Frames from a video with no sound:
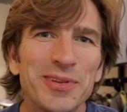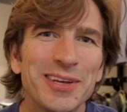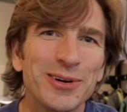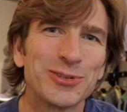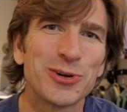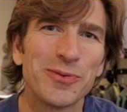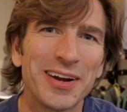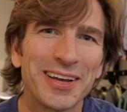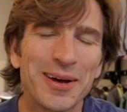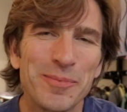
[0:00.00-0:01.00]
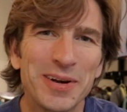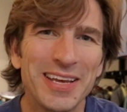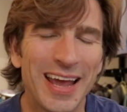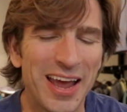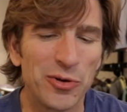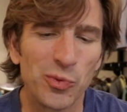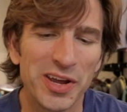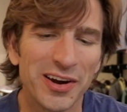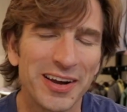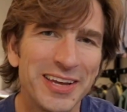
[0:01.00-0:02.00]
with the Ultra Running Company, and
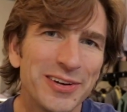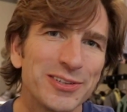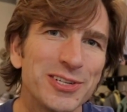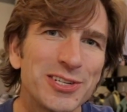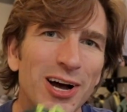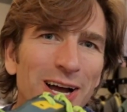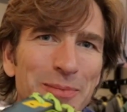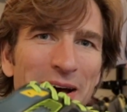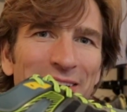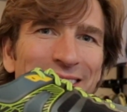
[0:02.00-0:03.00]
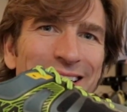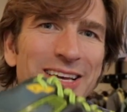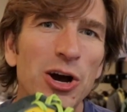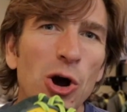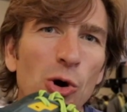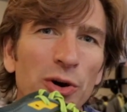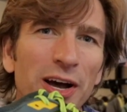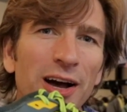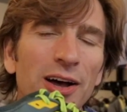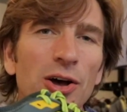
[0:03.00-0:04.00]
we are here to talk about the
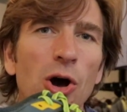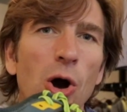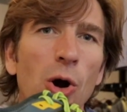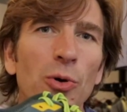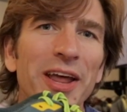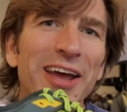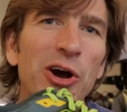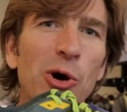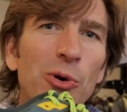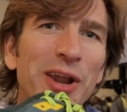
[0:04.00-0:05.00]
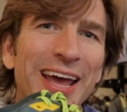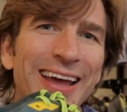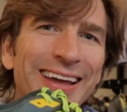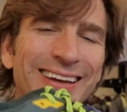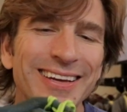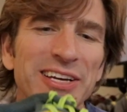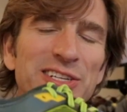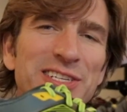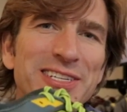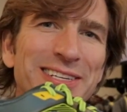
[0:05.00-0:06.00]
Hoka One
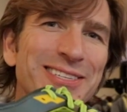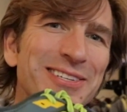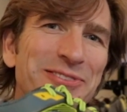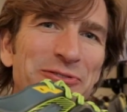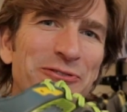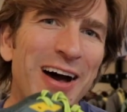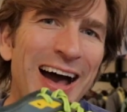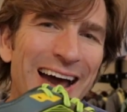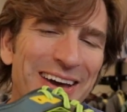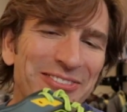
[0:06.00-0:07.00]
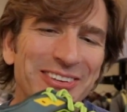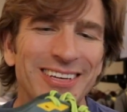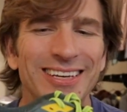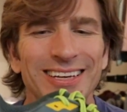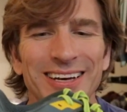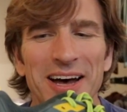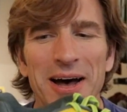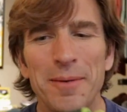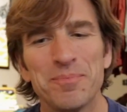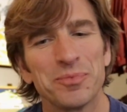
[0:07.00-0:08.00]
Stinson 5.
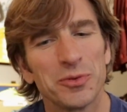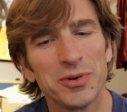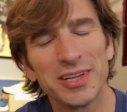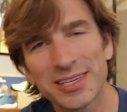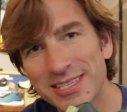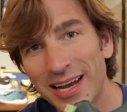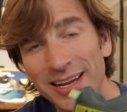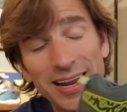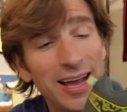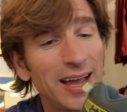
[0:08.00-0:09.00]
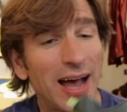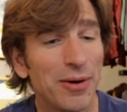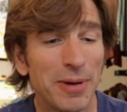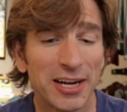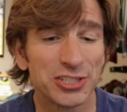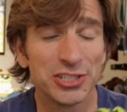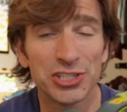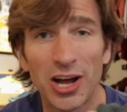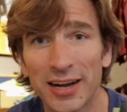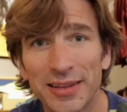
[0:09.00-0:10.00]
Really excited. I'm actually
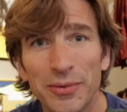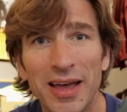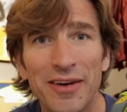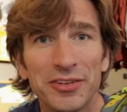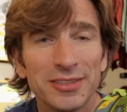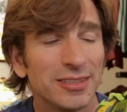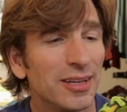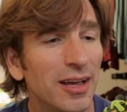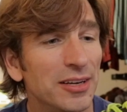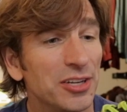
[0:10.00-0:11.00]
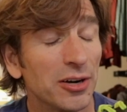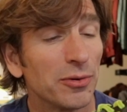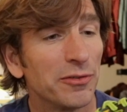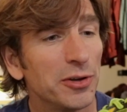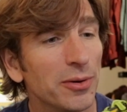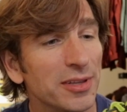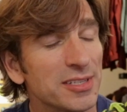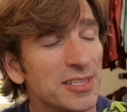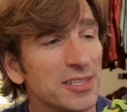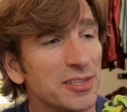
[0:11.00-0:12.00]
shocked that we haven't done a review on the
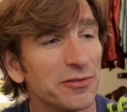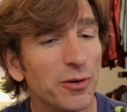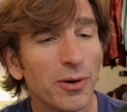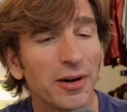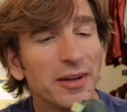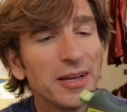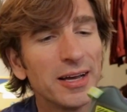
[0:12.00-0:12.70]
Stinson 4.